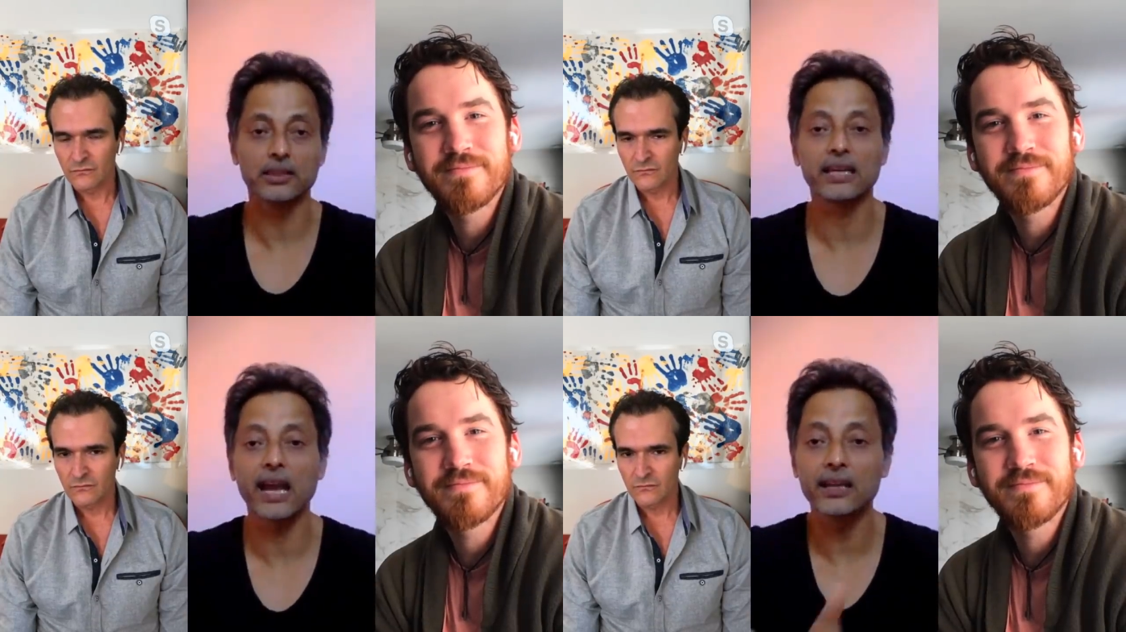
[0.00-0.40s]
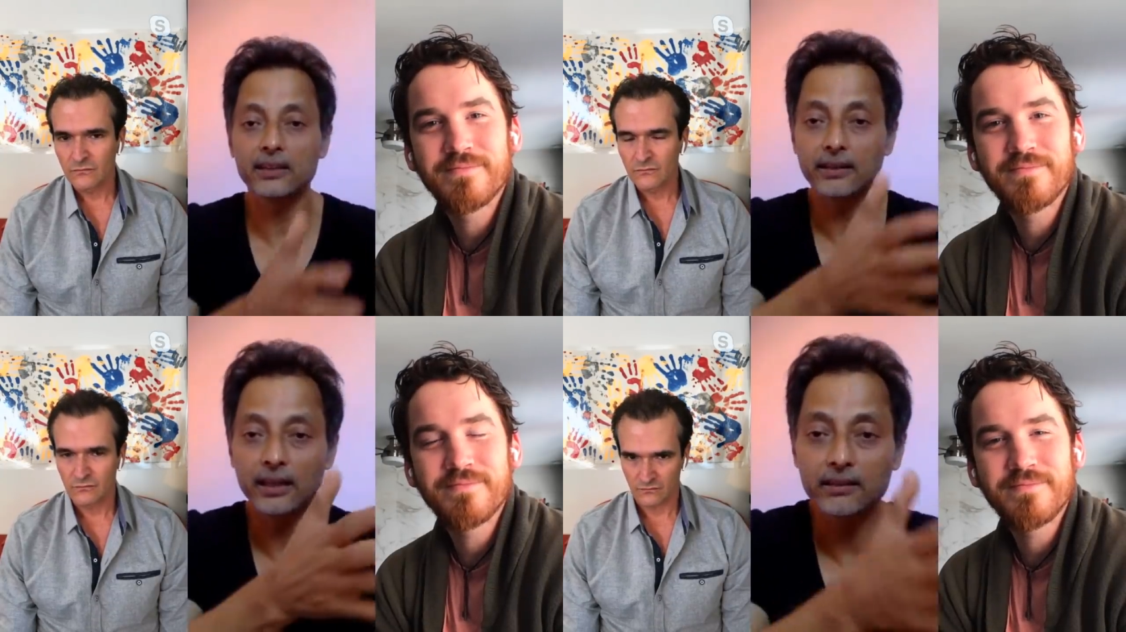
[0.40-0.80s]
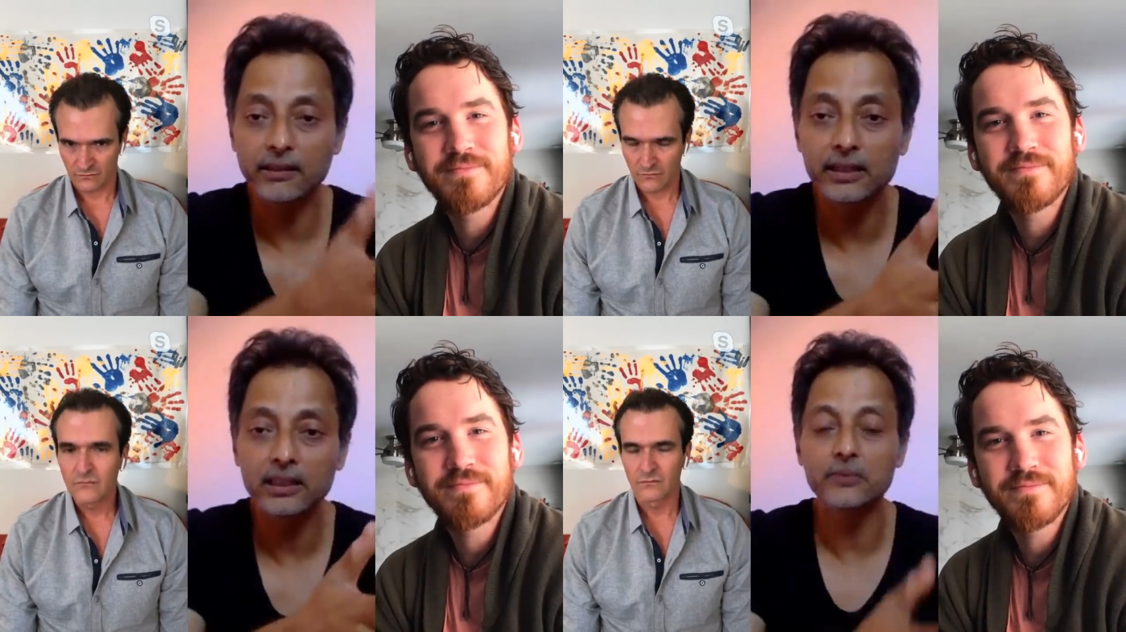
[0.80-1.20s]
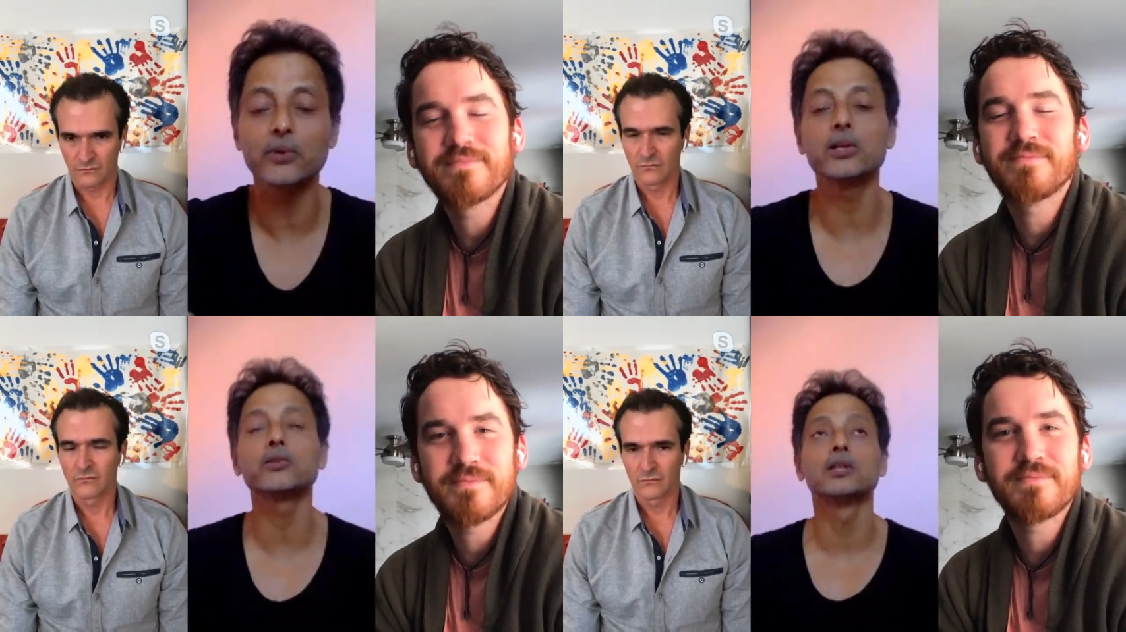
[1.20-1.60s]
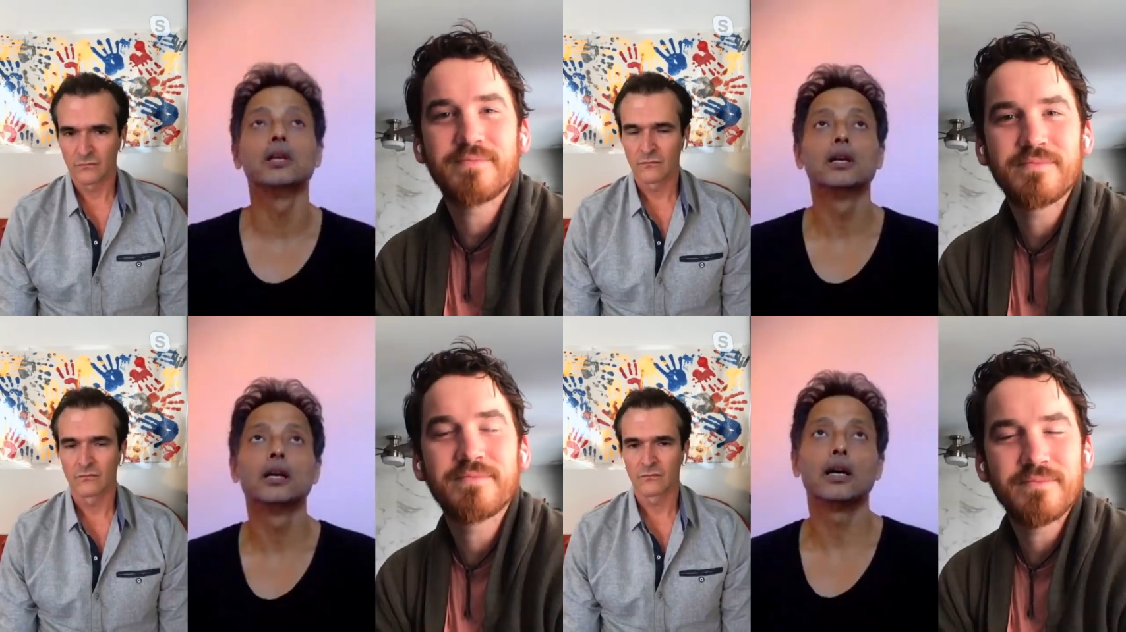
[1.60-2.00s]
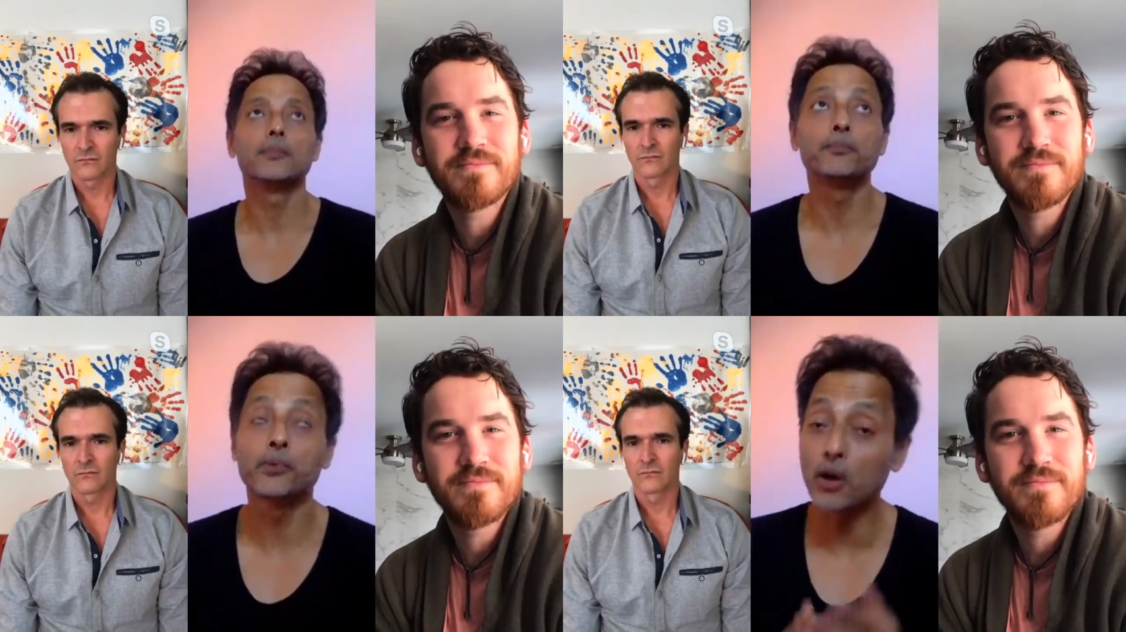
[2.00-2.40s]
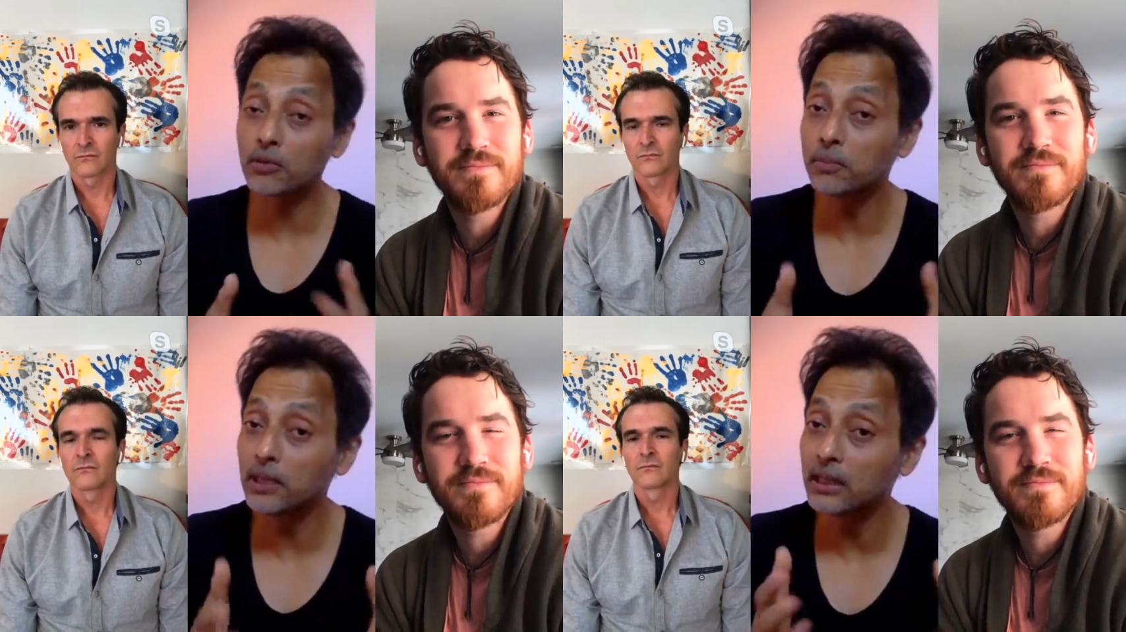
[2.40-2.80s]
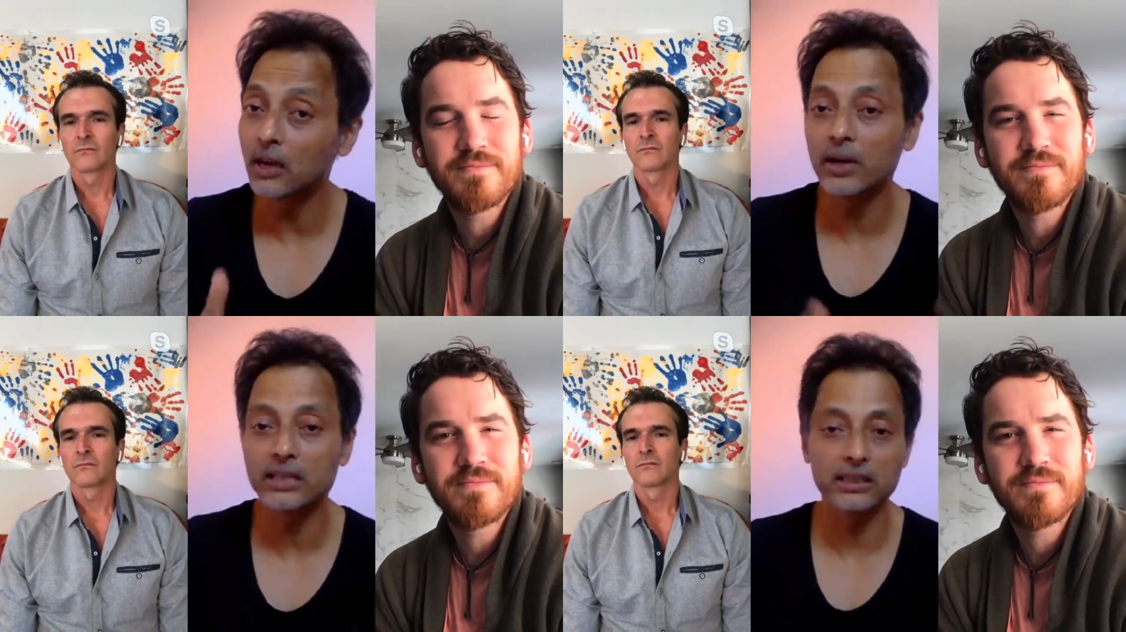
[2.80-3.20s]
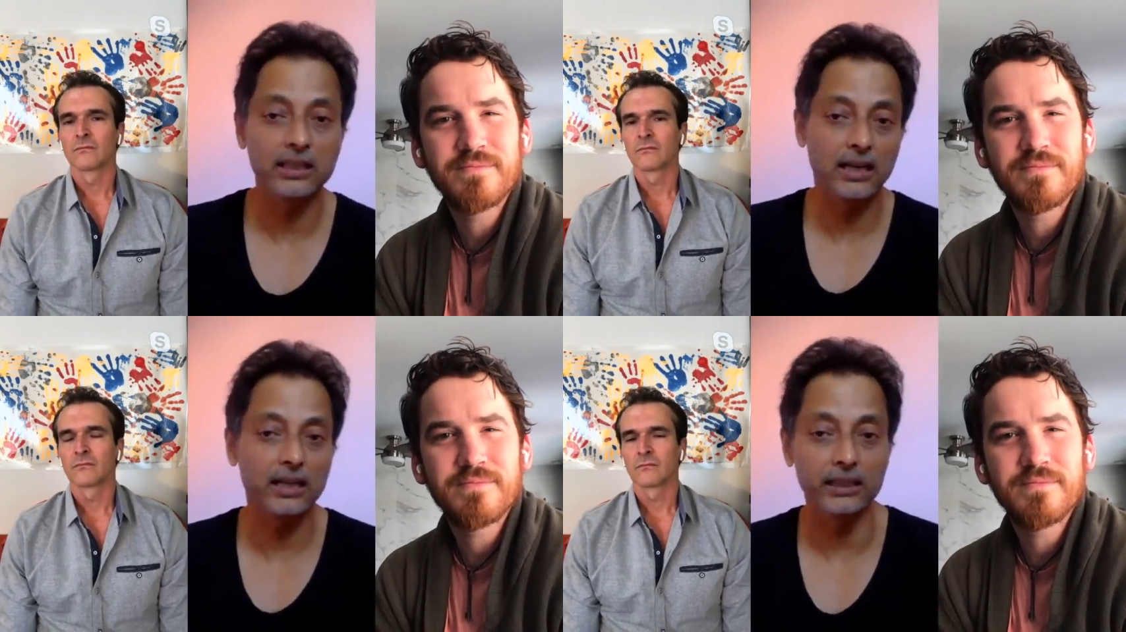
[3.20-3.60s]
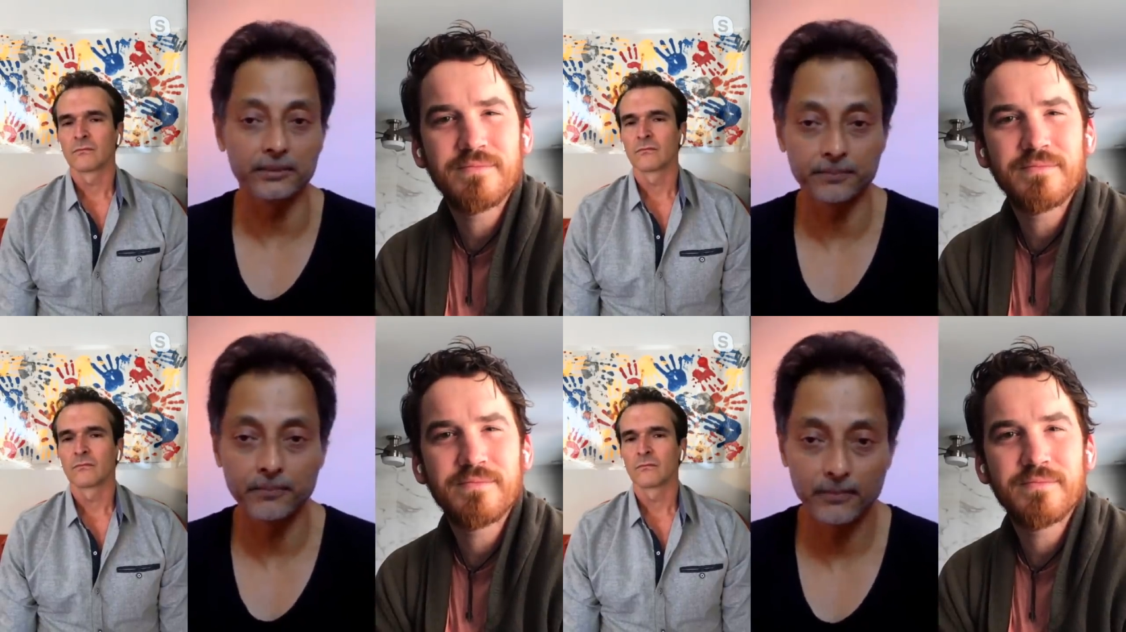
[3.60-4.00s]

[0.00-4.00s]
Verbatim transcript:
Speaker 1: the character I created was probably Nawaz in Kahani.